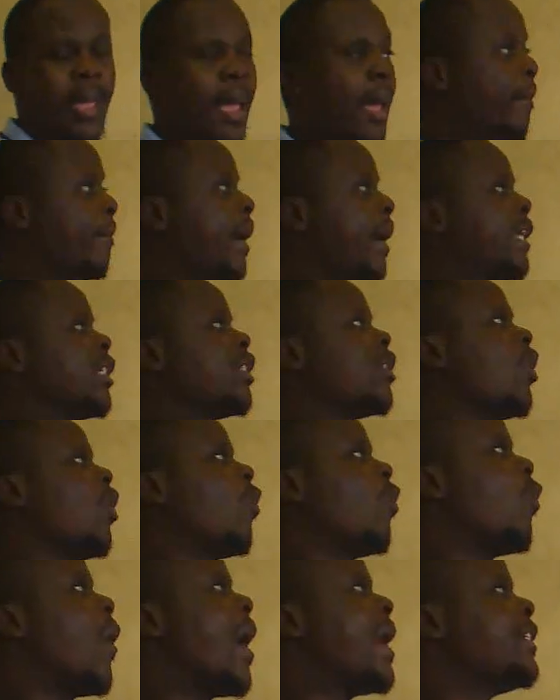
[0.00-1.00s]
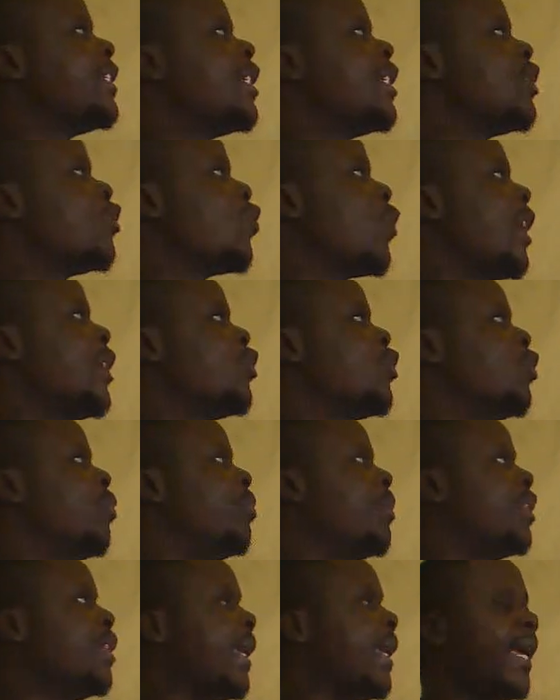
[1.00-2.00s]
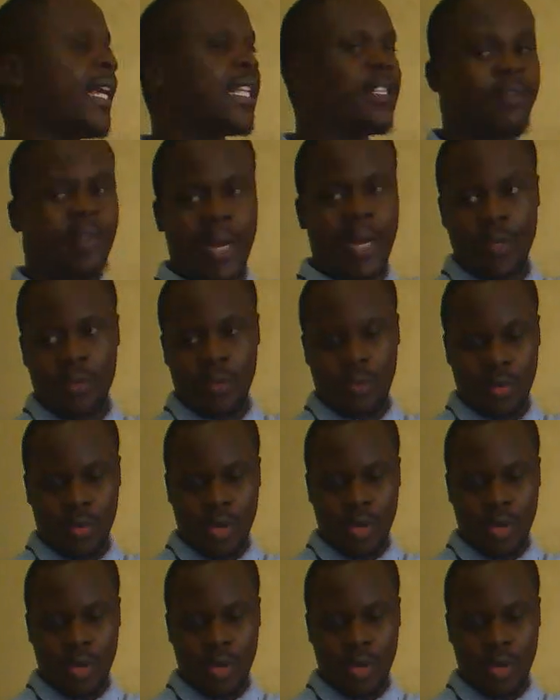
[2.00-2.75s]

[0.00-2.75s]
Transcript: But what is going to be the x value?